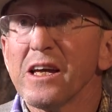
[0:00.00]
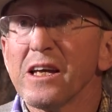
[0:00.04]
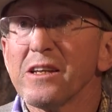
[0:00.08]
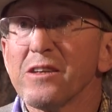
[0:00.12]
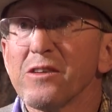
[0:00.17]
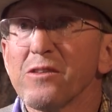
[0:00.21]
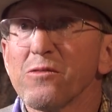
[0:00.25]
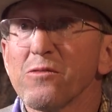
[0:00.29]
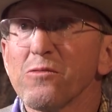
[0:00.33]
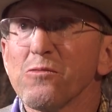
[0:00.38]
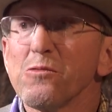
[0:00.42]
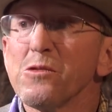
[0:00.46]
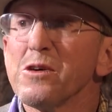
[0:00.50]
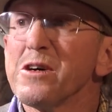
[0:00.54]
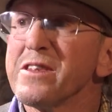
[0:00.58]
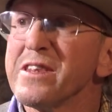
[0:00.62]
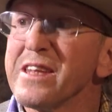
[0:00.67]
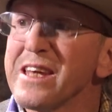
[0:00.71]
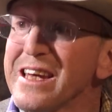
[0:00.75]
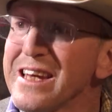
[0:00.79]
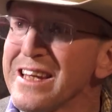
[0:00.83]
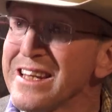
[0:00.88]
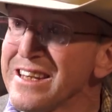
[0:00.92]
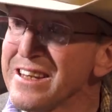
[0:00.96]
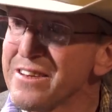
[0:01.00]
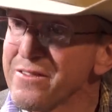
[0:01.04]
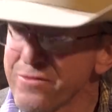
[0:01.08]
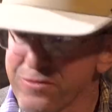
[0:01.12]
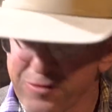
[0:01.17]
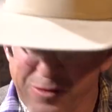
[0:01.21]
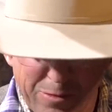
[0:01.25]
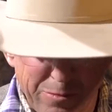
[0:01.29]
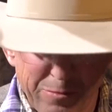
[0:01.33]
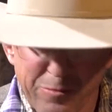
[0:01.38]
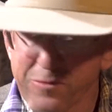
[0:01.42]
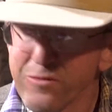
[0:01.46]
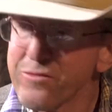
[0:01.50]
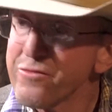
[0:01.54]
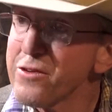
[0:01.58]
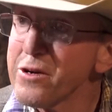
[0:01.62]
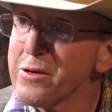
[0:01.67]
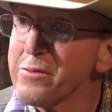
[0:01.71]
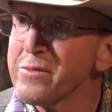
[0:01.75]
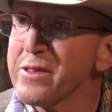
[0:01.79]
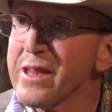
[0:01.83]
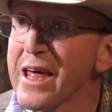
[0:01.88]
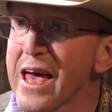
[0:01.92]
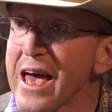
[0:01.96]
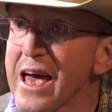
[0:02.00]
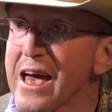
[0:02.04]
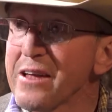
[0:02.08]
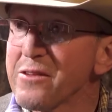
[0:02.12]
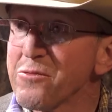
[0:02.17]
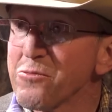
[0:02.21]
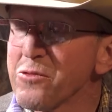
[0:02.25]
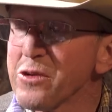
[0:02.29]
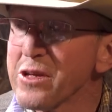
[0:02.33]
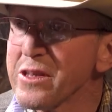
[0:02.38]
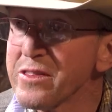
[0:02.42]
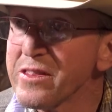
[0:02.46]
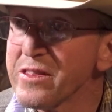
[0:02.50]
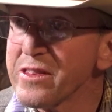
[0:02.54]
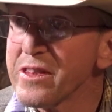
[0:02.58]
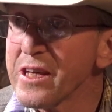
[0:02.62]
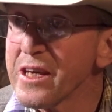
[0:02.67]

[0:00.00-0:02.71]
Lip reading: And well, then from that